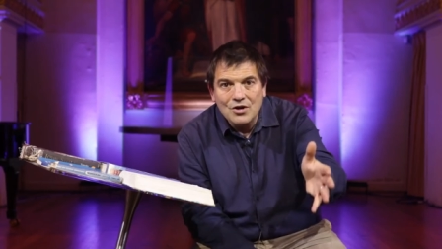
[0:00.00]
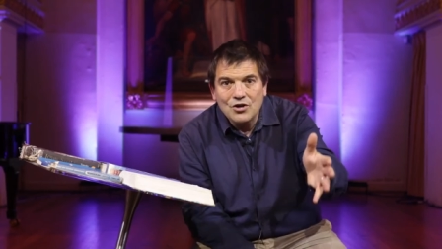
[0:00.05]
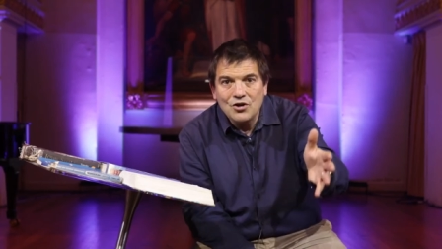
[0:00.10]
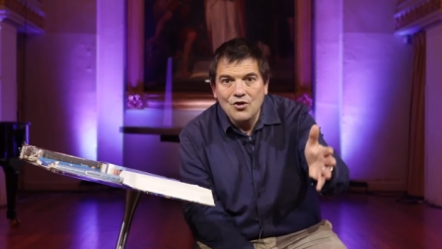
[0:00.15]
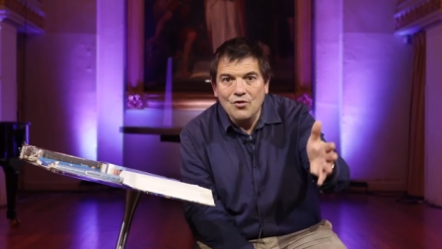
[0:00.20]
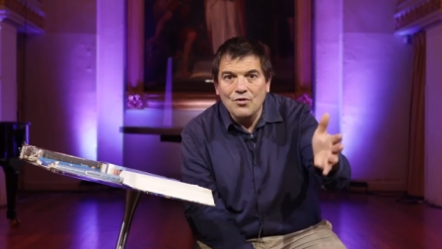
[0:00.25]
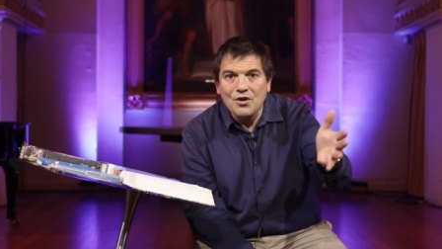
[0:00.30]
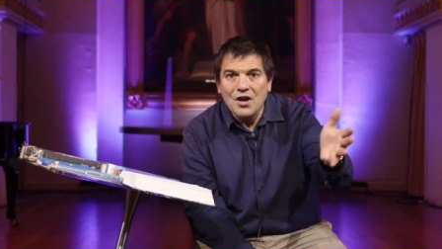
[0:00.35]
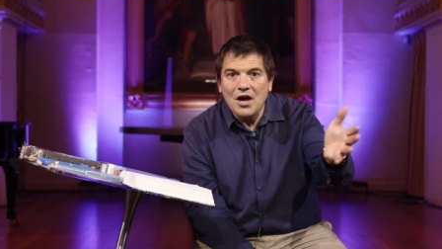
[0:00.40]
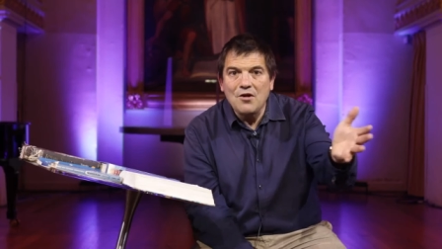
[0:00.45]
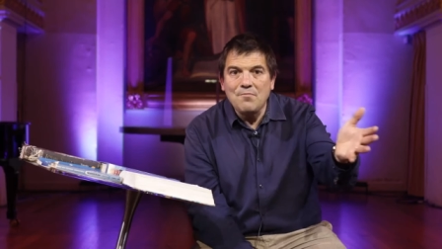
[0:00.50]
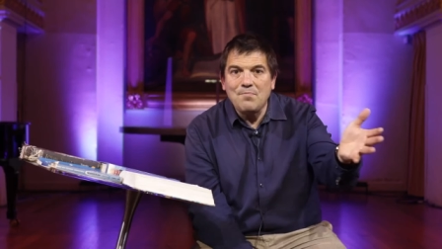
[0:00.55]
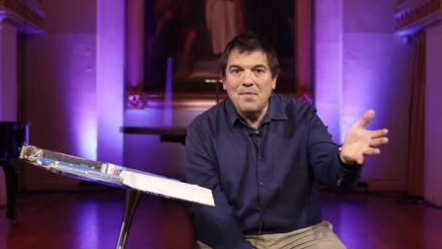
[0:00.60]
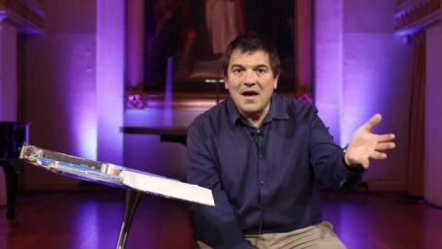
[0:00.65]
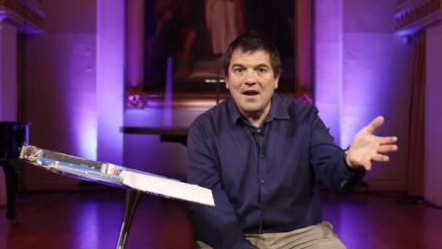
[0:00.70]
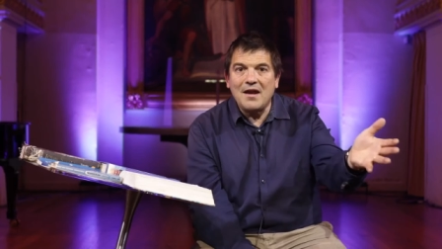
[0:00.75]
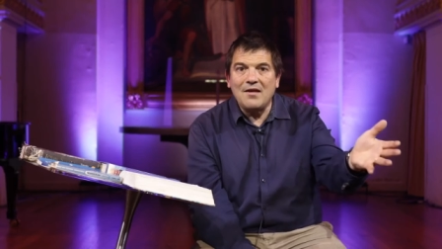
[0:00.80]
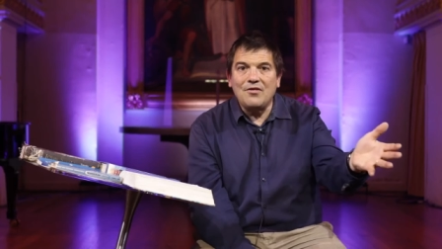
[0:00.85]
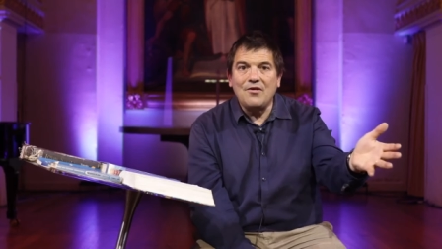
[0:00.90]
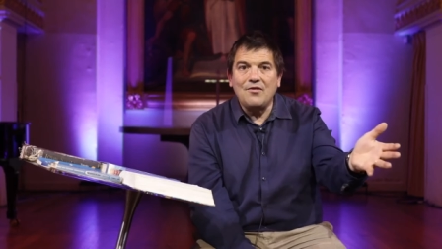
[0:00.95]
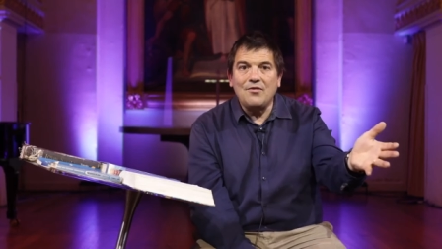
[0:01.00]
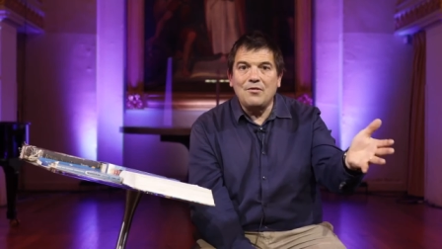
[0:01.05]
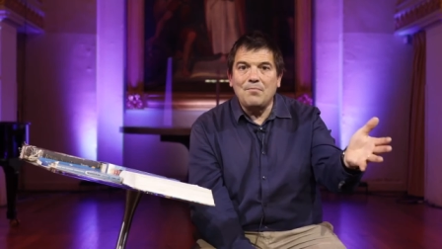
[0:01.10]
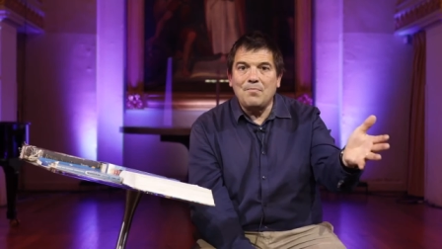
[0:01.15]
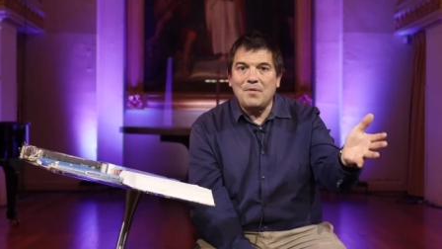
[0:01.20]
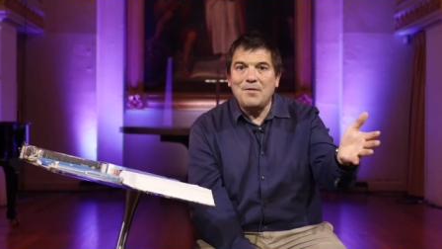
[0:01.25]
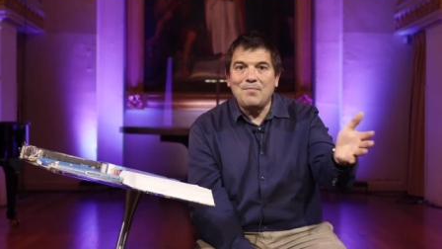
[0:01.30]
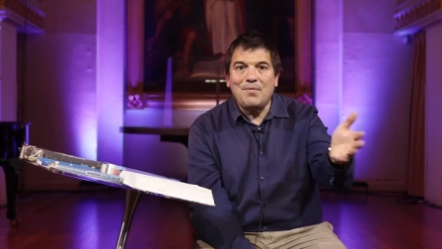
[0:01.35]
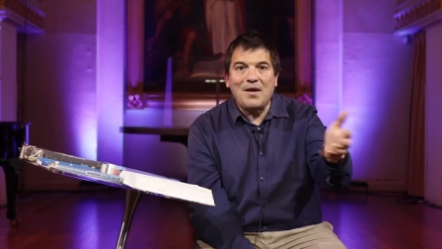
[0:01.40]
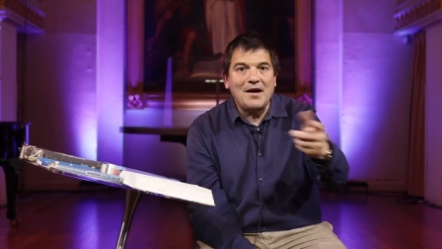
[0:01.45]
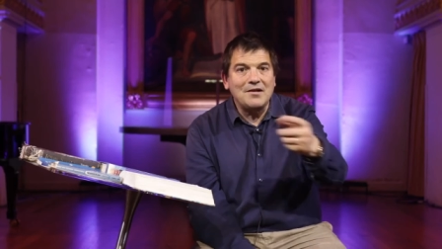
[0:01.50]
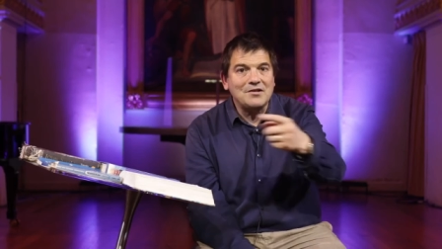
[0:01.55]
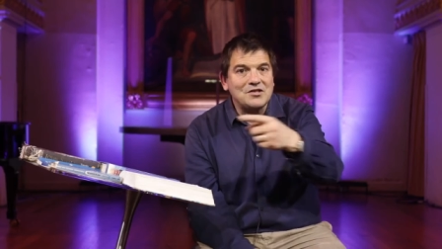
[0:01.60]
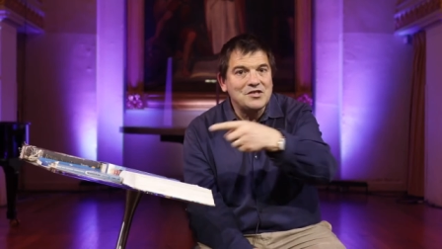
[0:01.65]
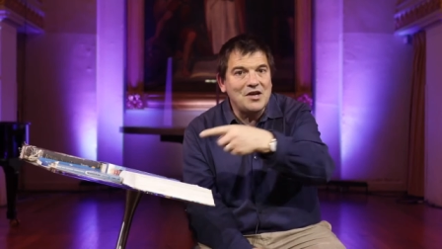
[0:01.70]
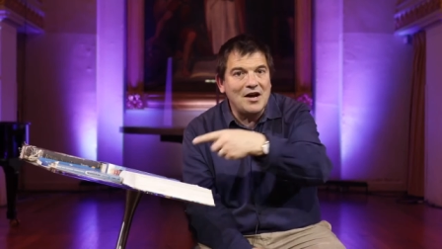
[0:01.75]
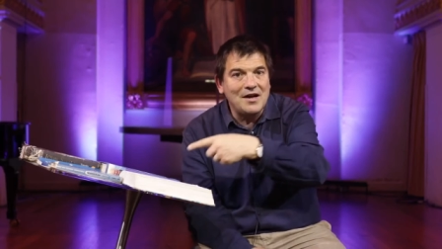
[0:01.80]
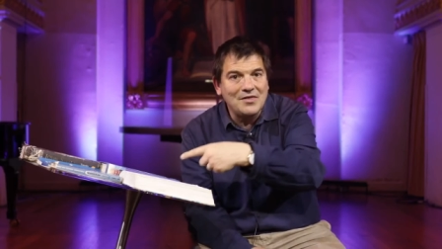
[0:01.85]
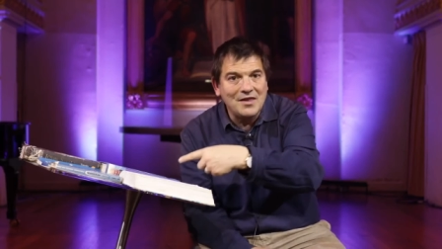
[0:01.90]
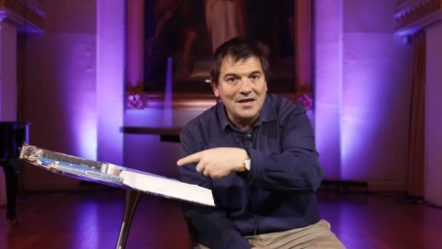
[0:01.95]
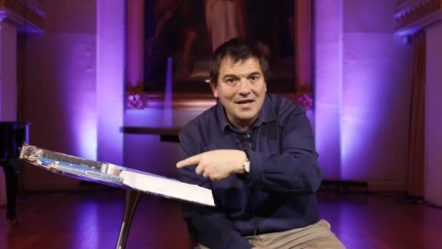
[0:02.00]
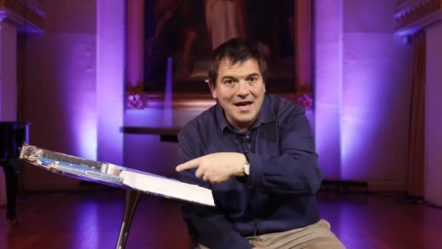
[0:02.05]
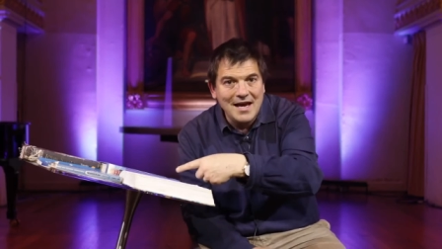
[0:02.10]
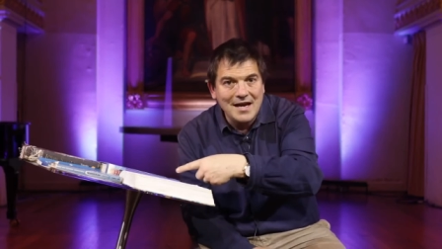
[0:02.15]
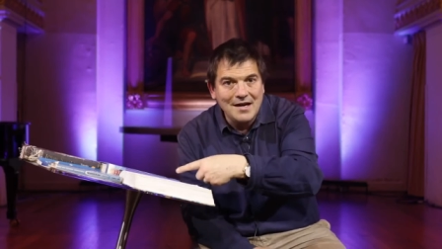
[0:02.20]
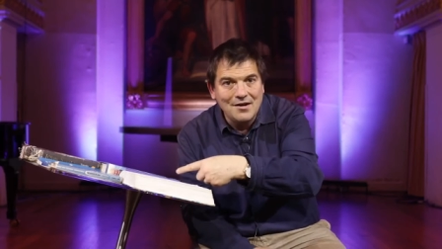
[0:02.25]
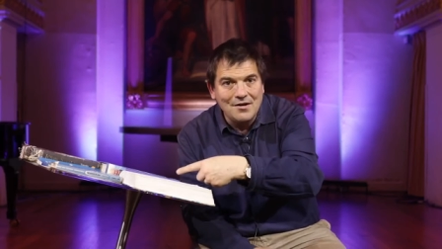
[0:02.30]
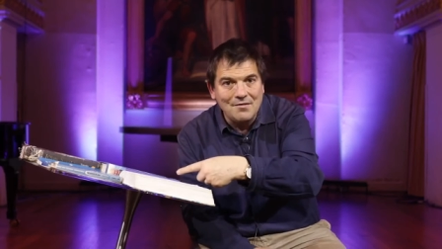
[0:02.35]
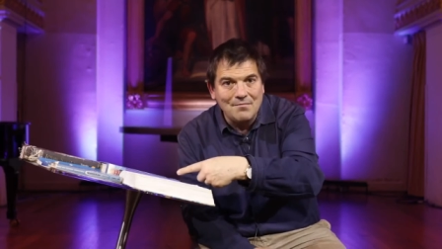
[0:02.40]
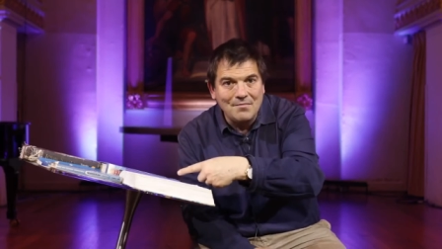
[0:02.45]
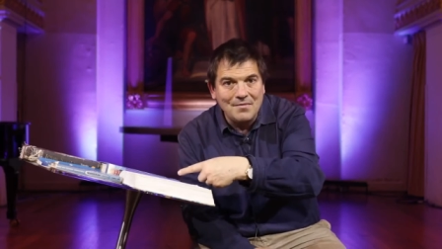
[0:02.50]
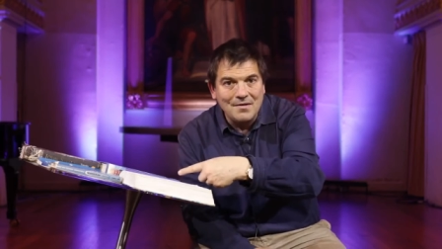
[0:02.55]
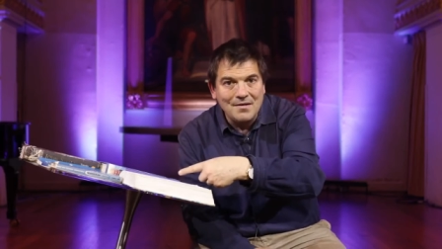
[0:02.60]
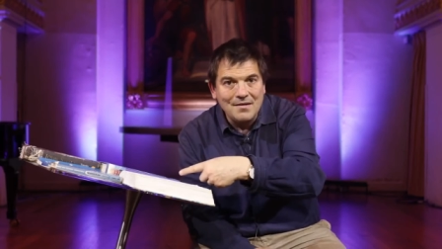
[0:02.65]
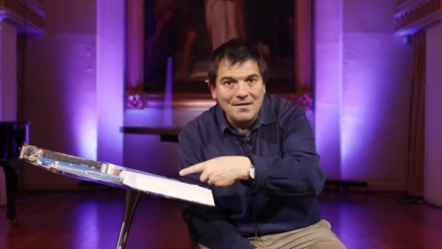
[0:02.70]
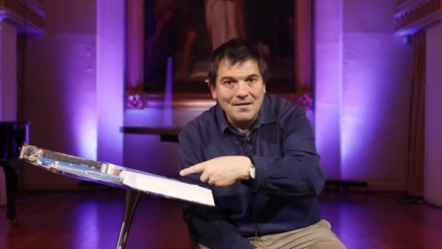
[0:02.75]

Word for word: you're no better than people outside the kingdom.